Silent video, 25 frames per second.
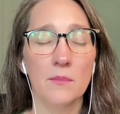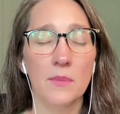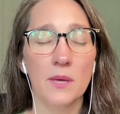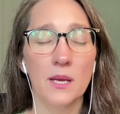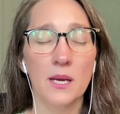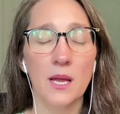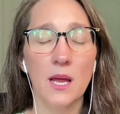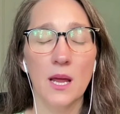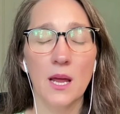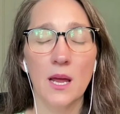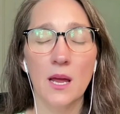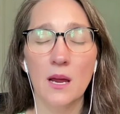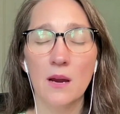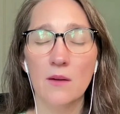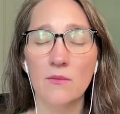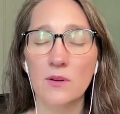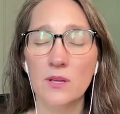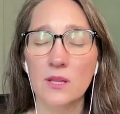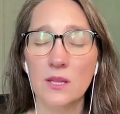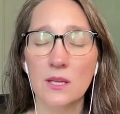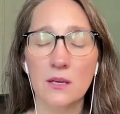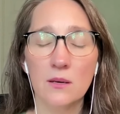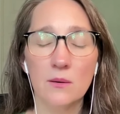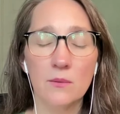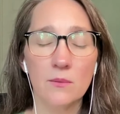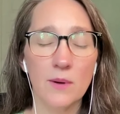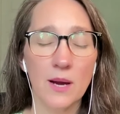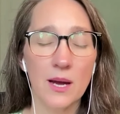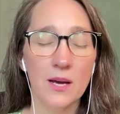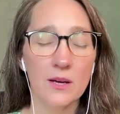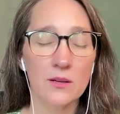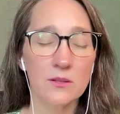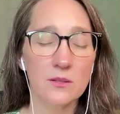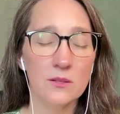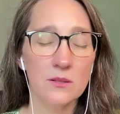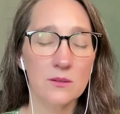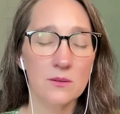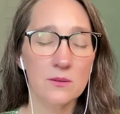but everything
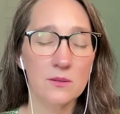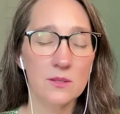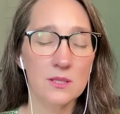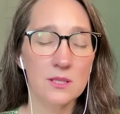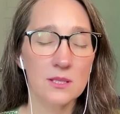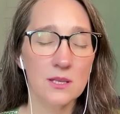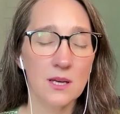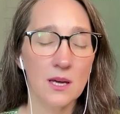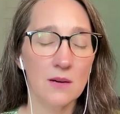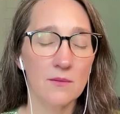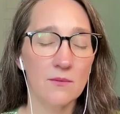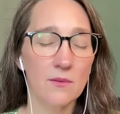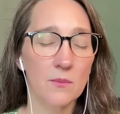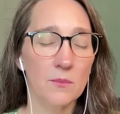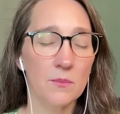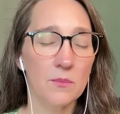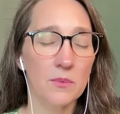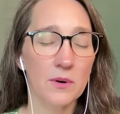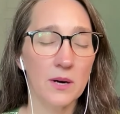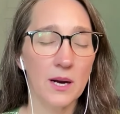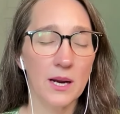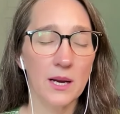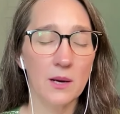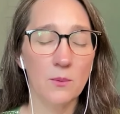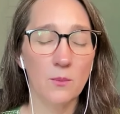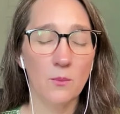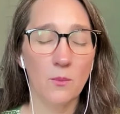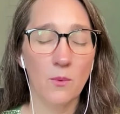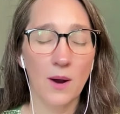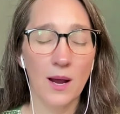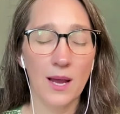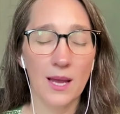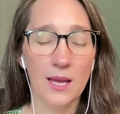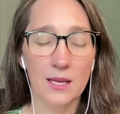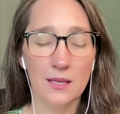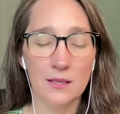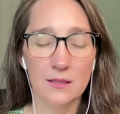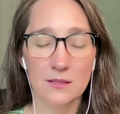around you is kind of a bright
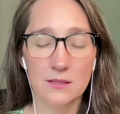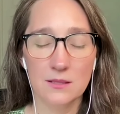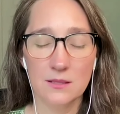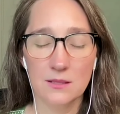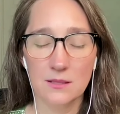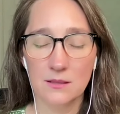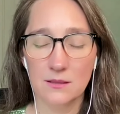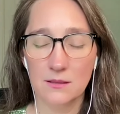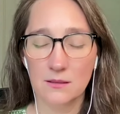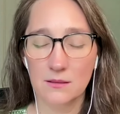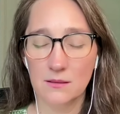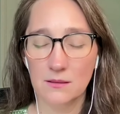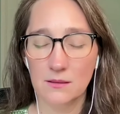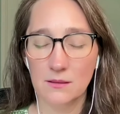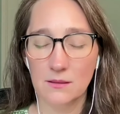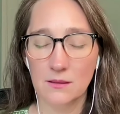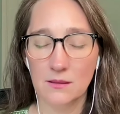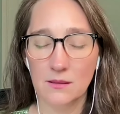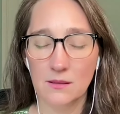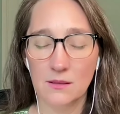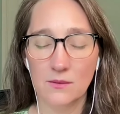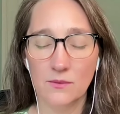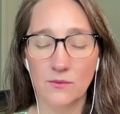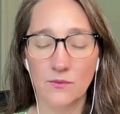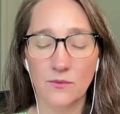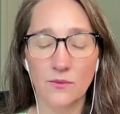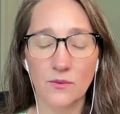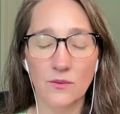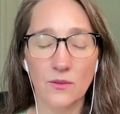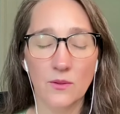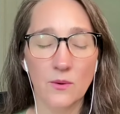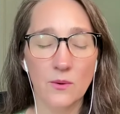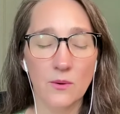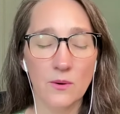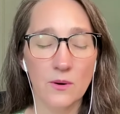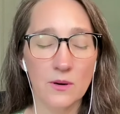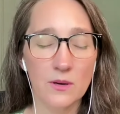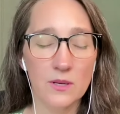white. The
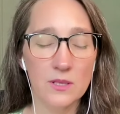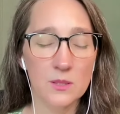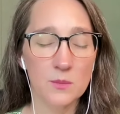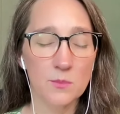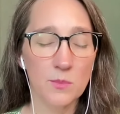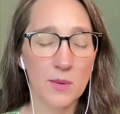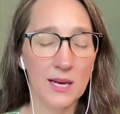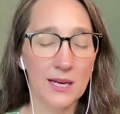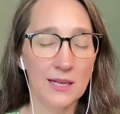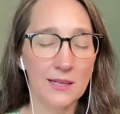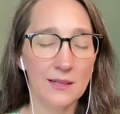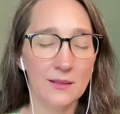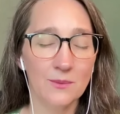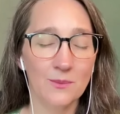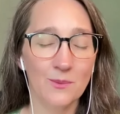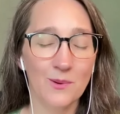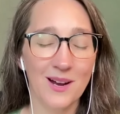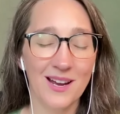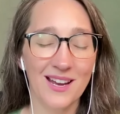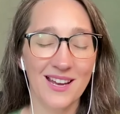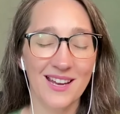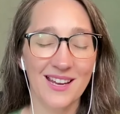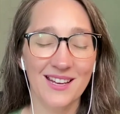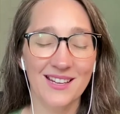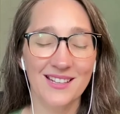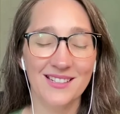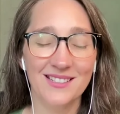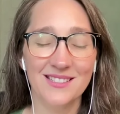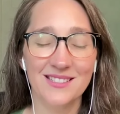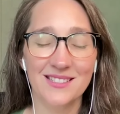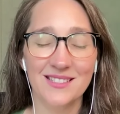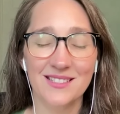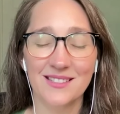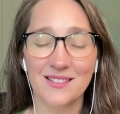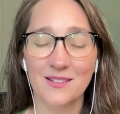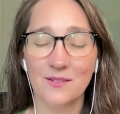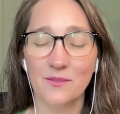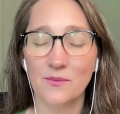floor is painted white,
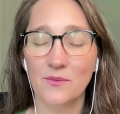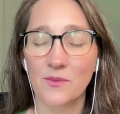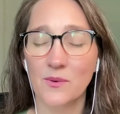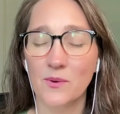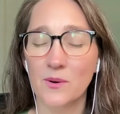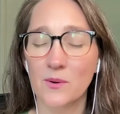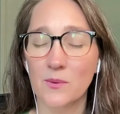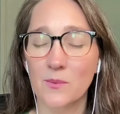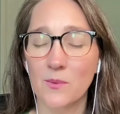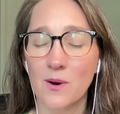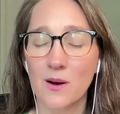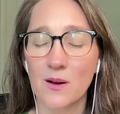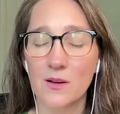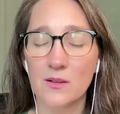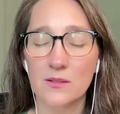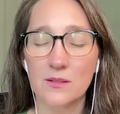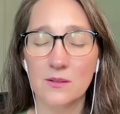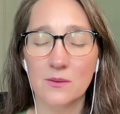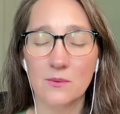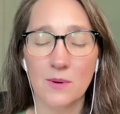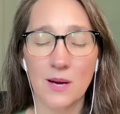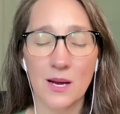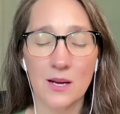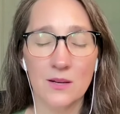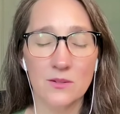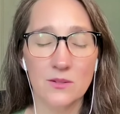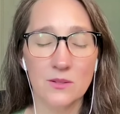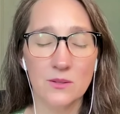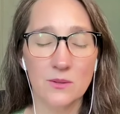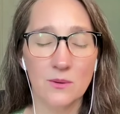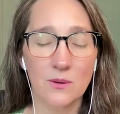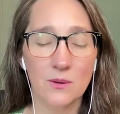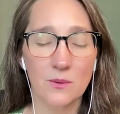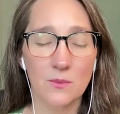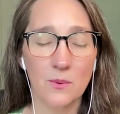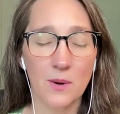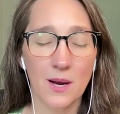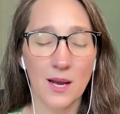the four walls around
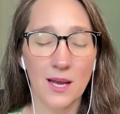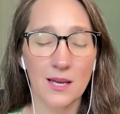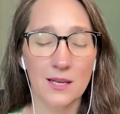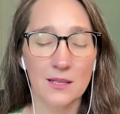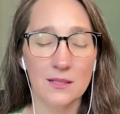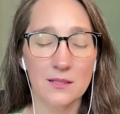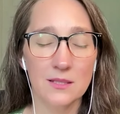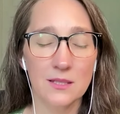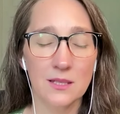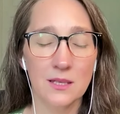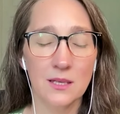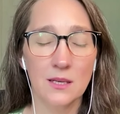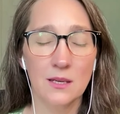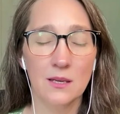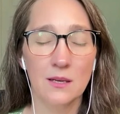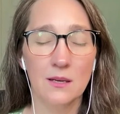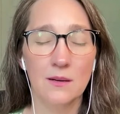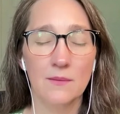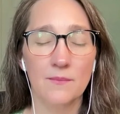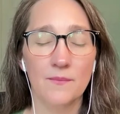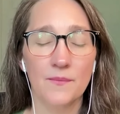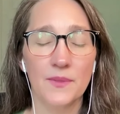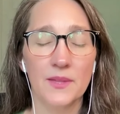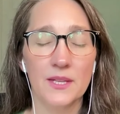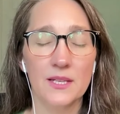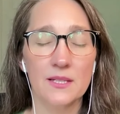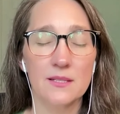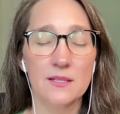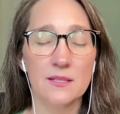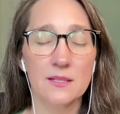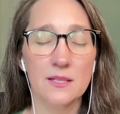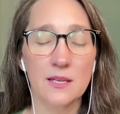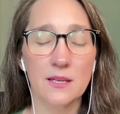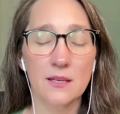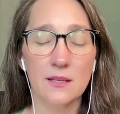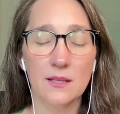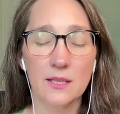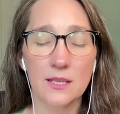you are white, the
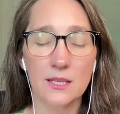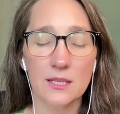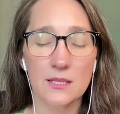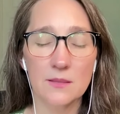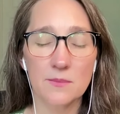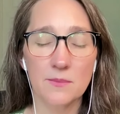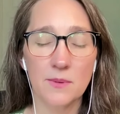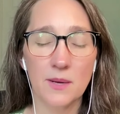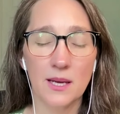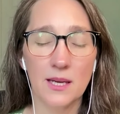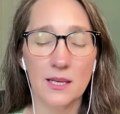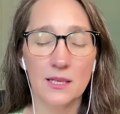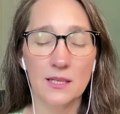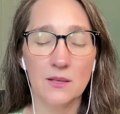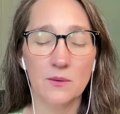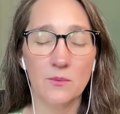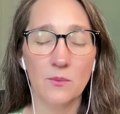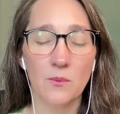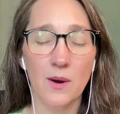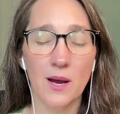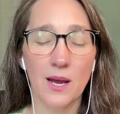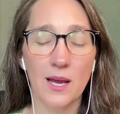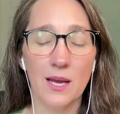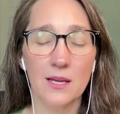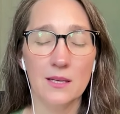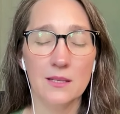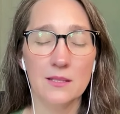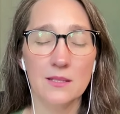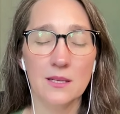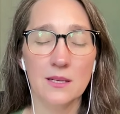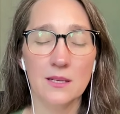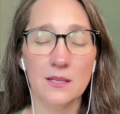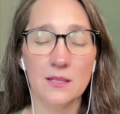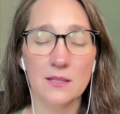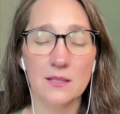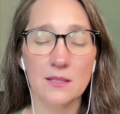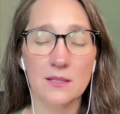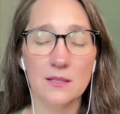ceiling is painted white,
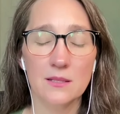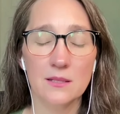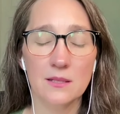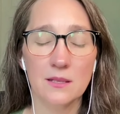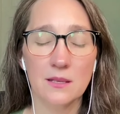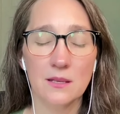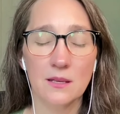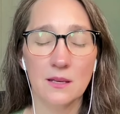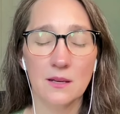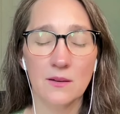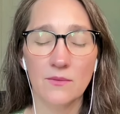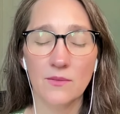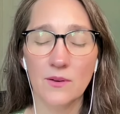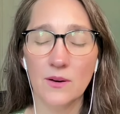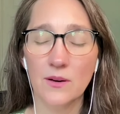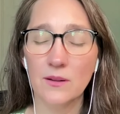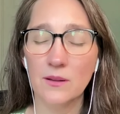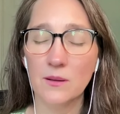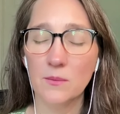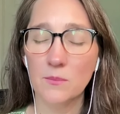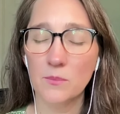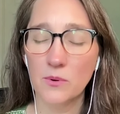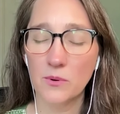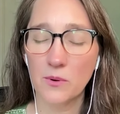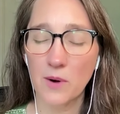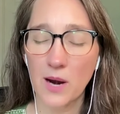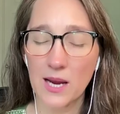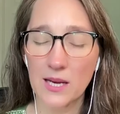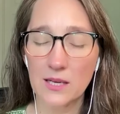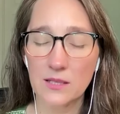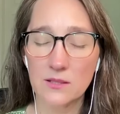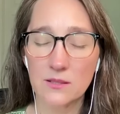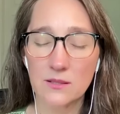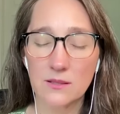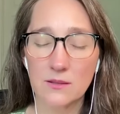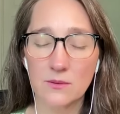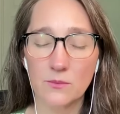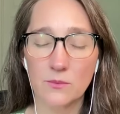and it's a fairly
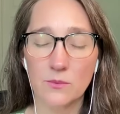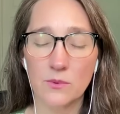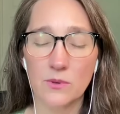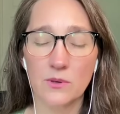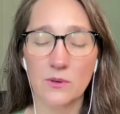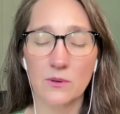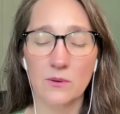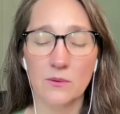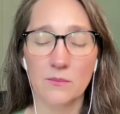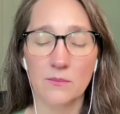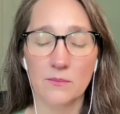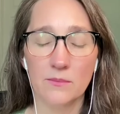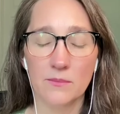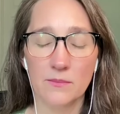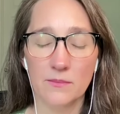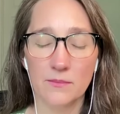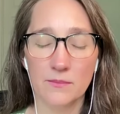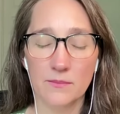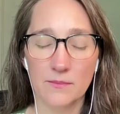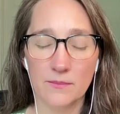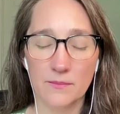bright room.